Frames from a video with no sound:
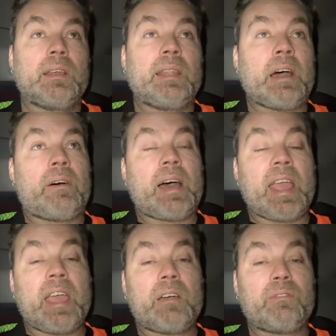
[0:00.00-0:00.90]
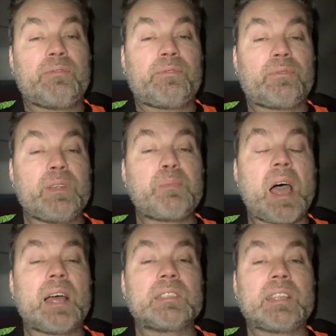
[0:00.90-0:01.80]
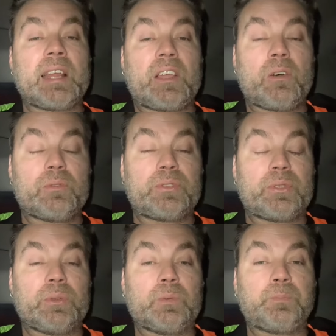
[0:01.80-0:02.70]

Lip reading: Now, I have 3 ponds that I go to.